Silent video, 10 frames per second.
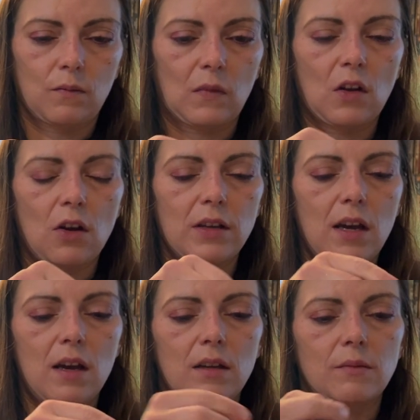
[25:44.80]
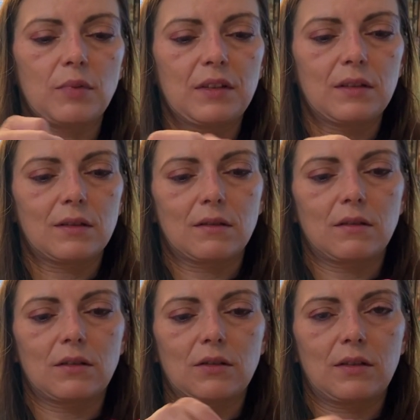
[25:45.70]
Not yet. Please
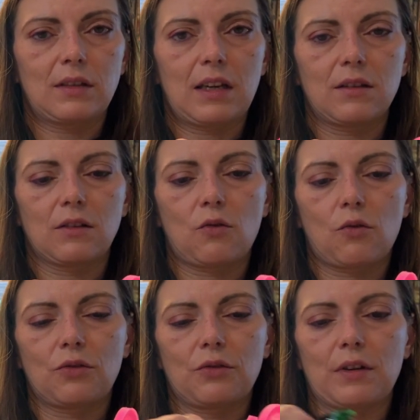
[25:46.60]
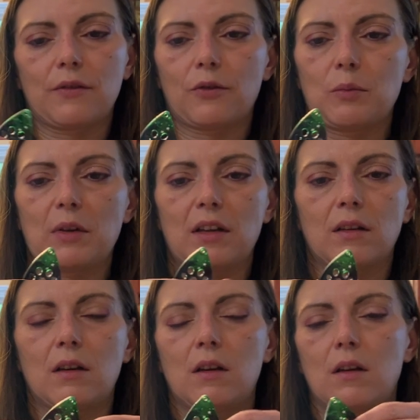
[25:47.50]
just stay in the corner there for a minute.
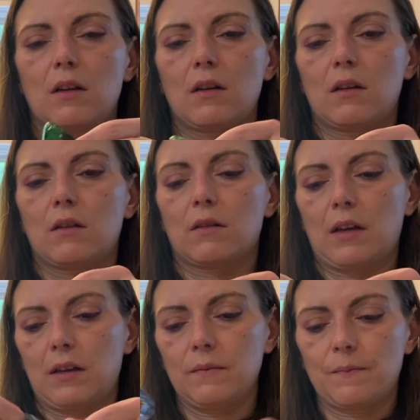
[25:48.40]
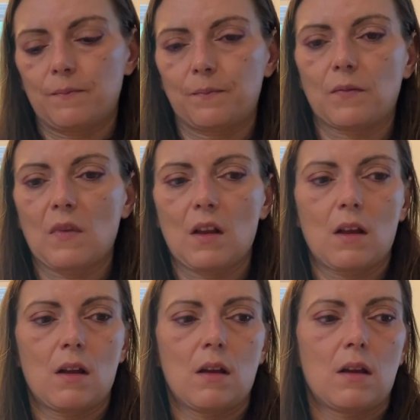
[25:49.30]
Okay?
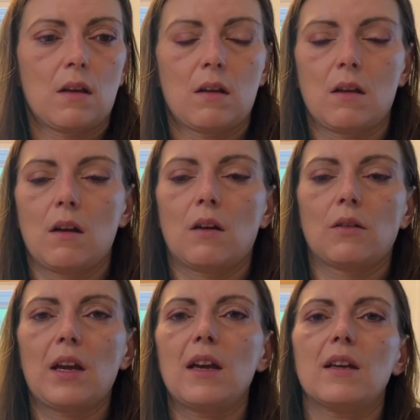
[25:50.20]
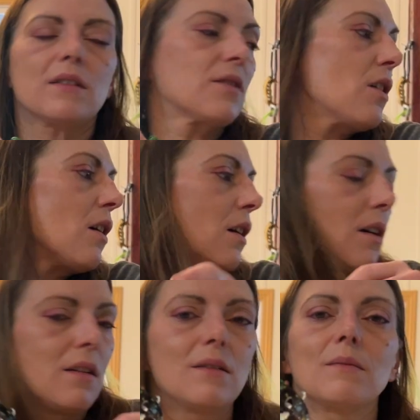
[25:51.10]
Okay, stop.
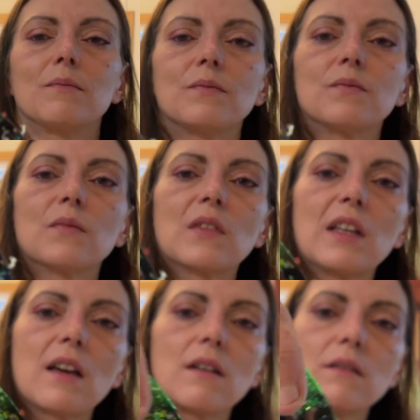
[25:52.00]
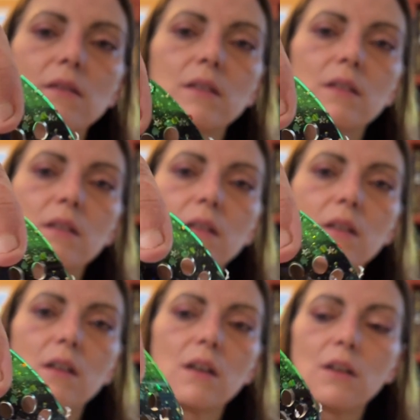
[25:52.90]
Yeah.
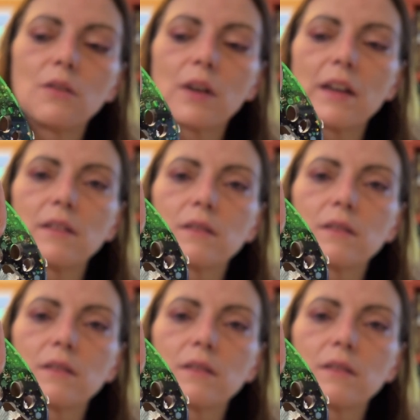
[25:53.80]
All right.